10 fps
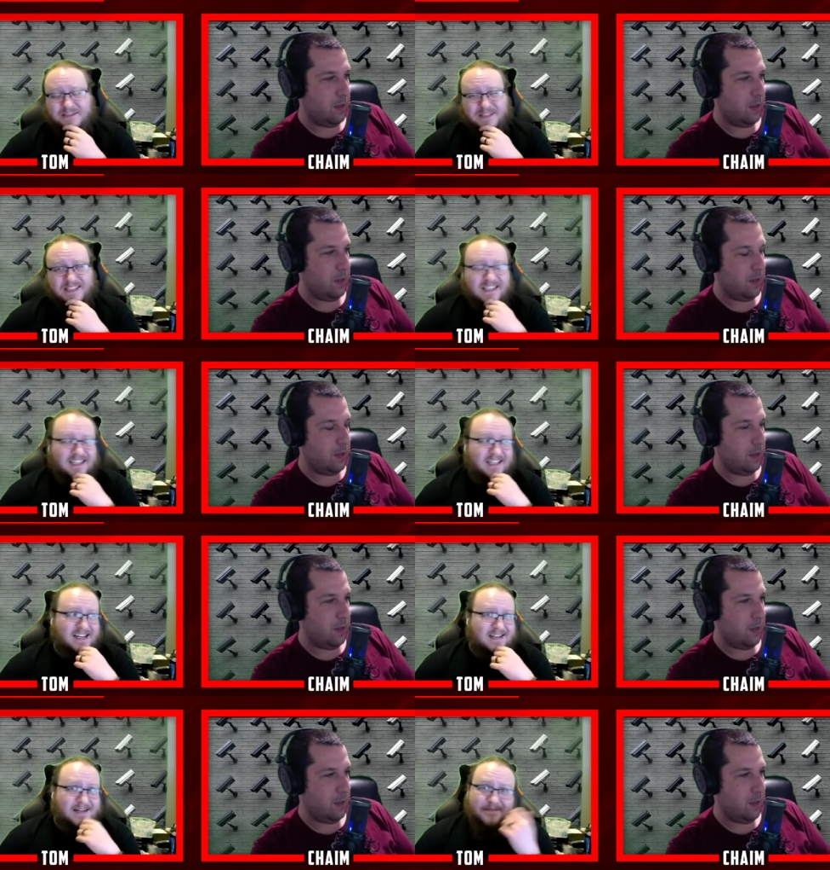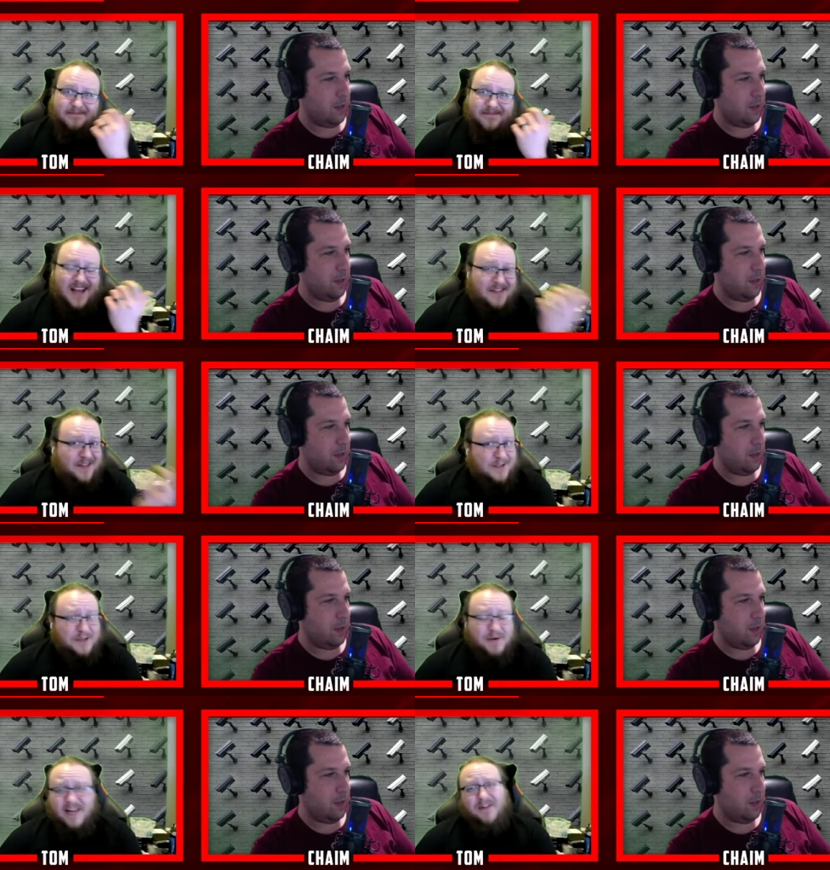Speaker 1: but
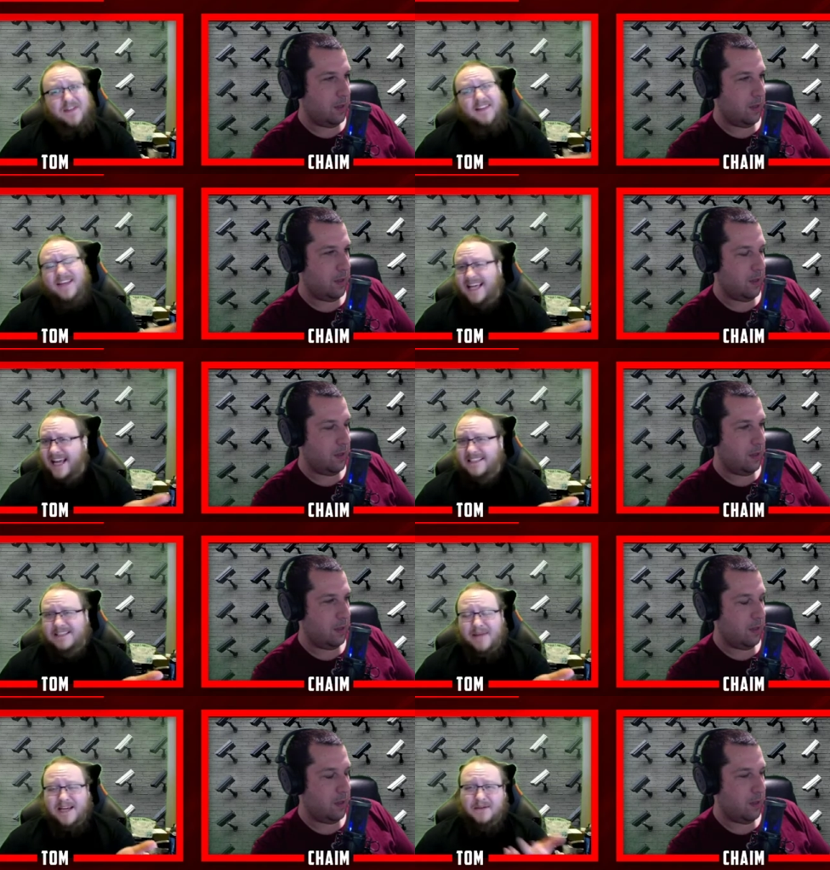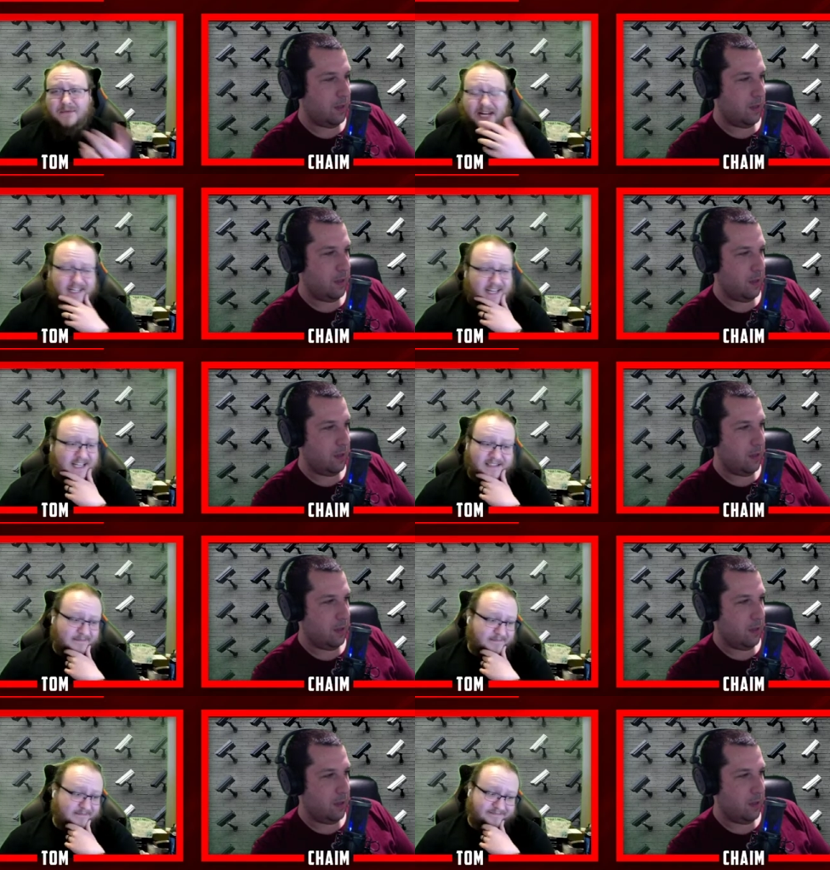doing everything they can to make it right,
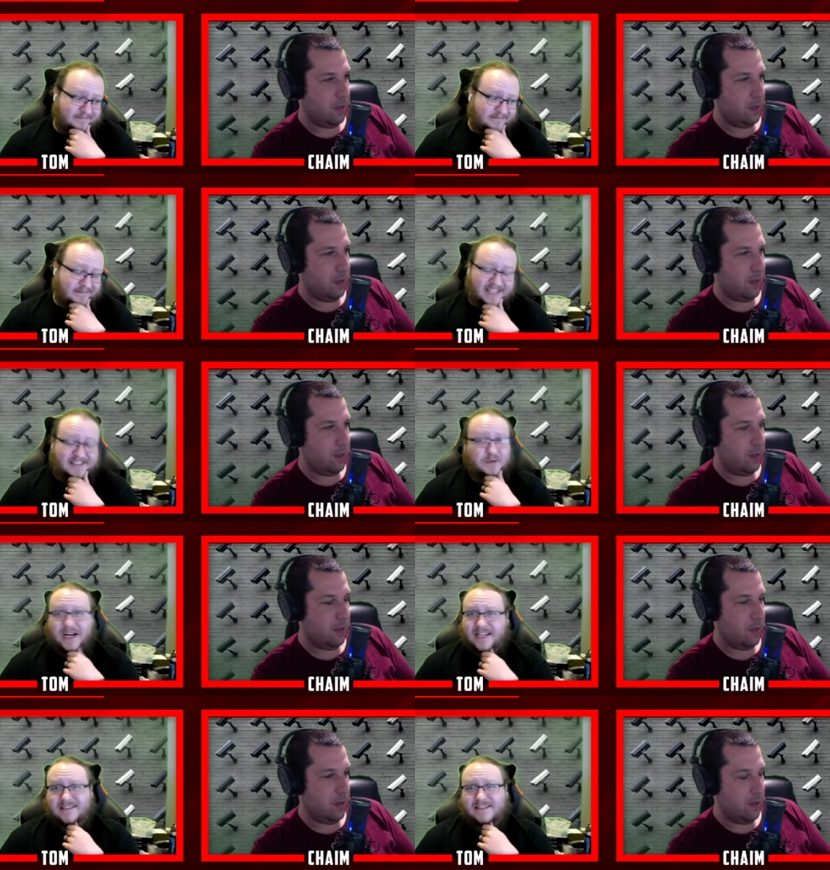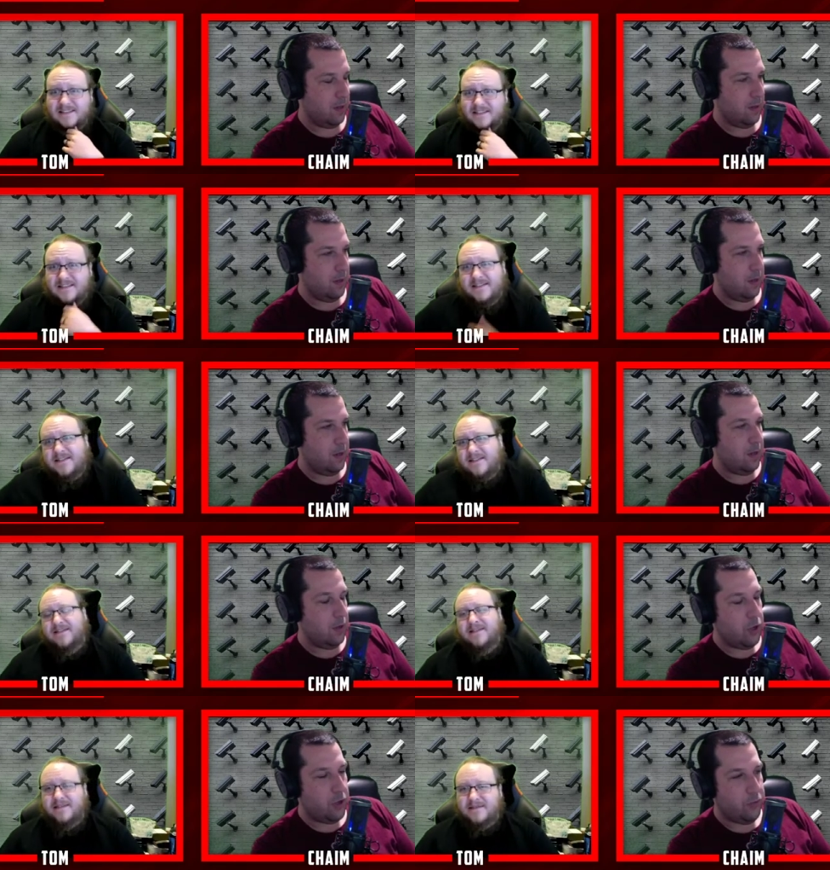and that's great.
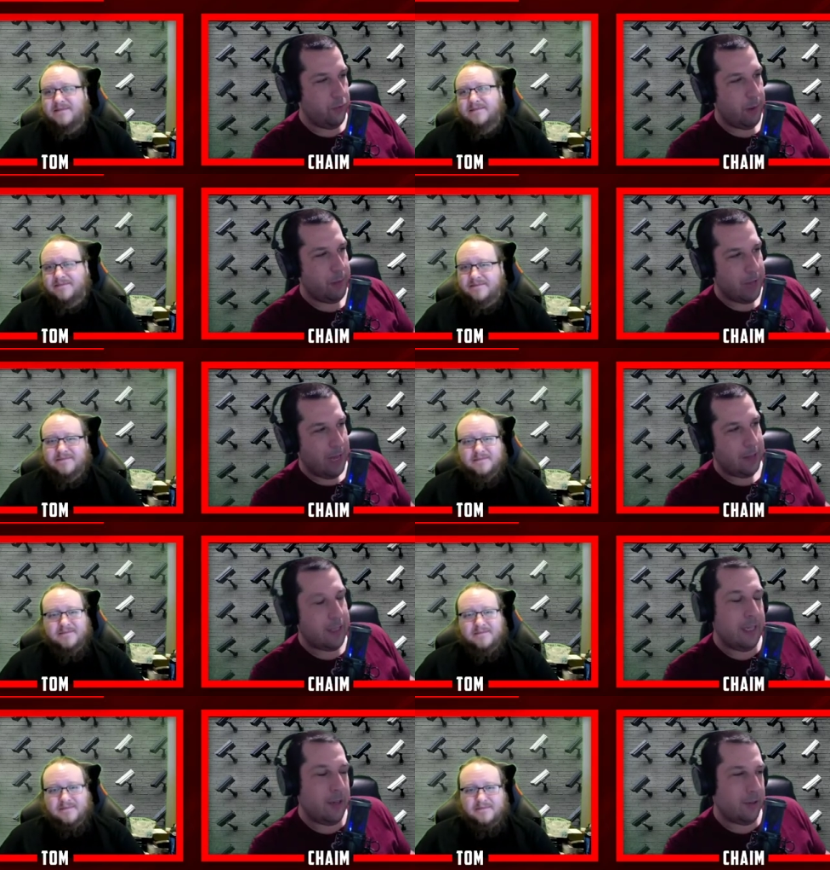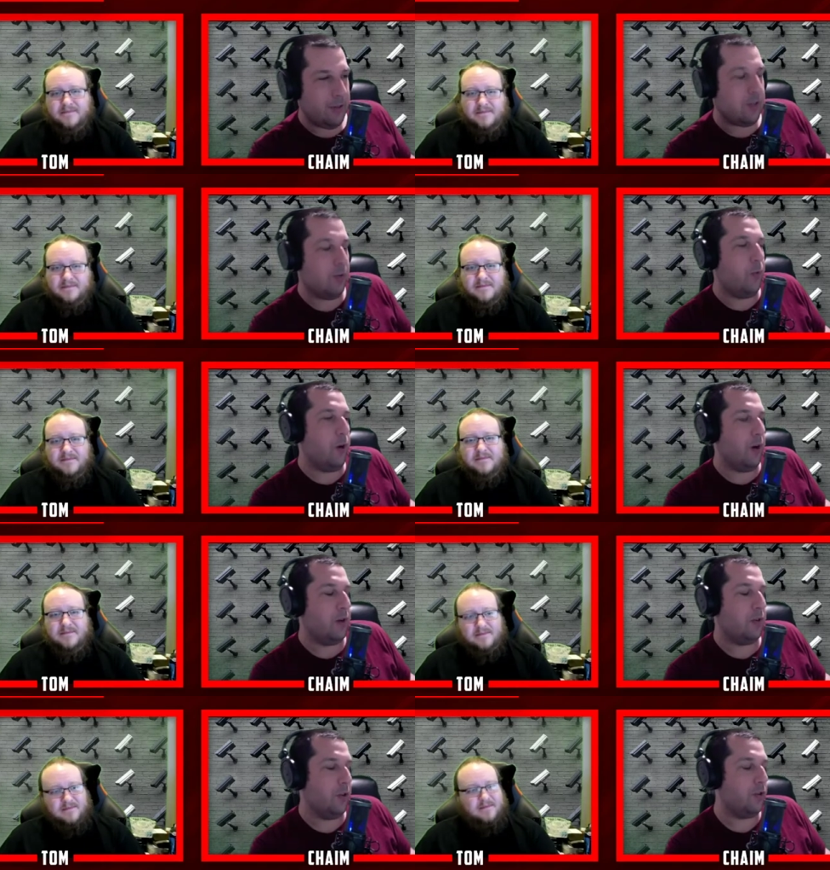
Speaker 2: Just remember how the legal system
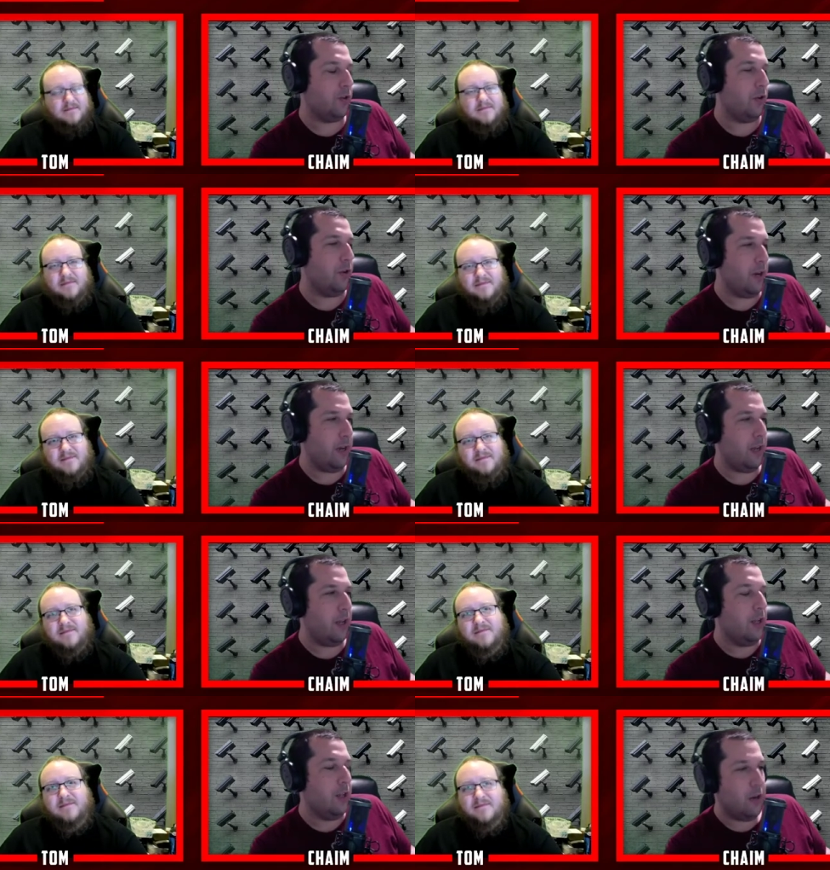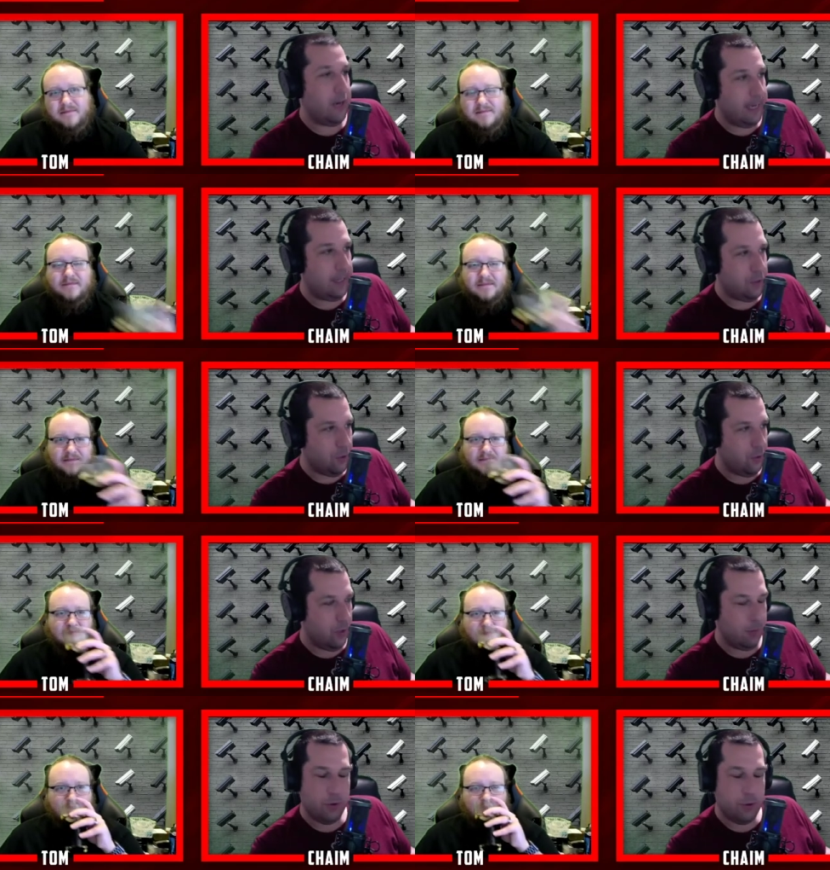works. So you're gonna they're gonna get
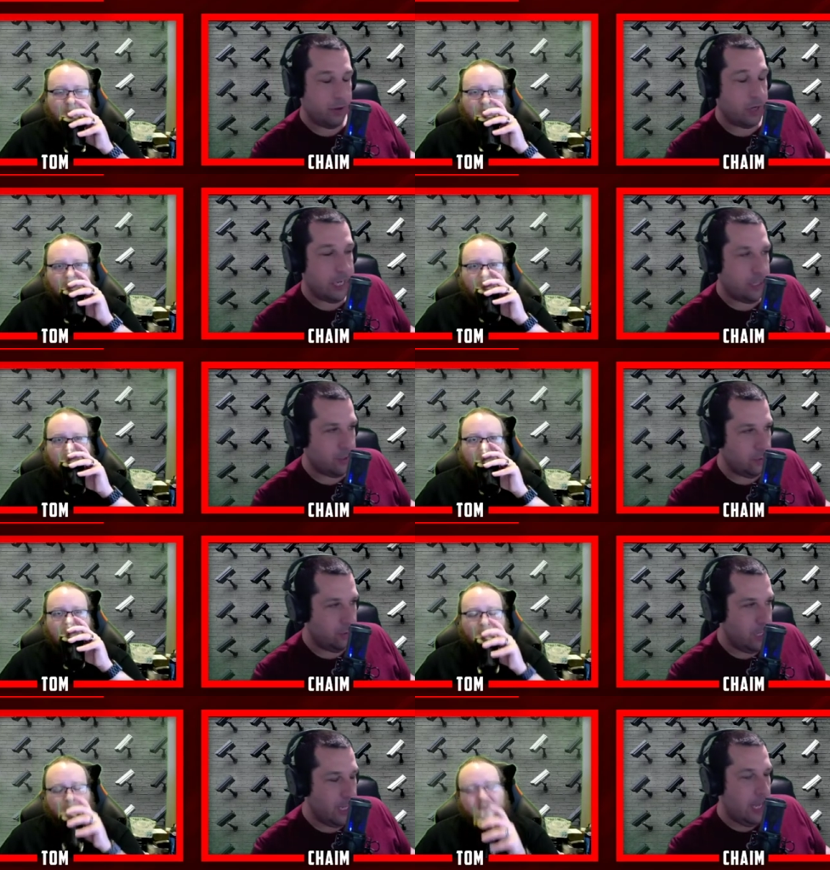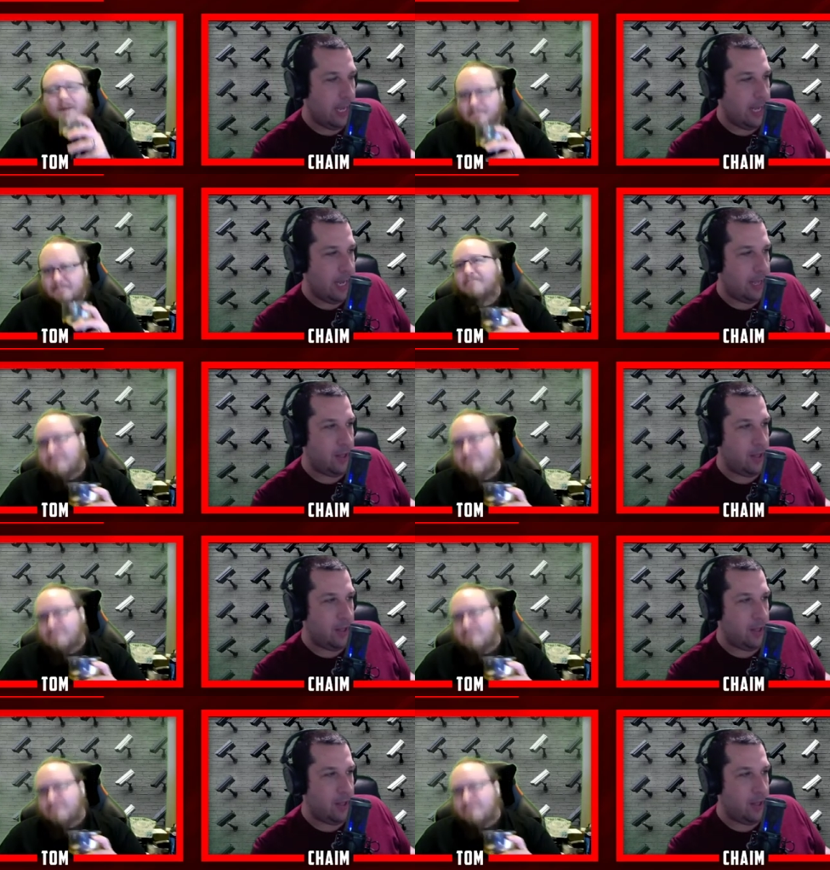sued. I'm sure they're gonna get sued. And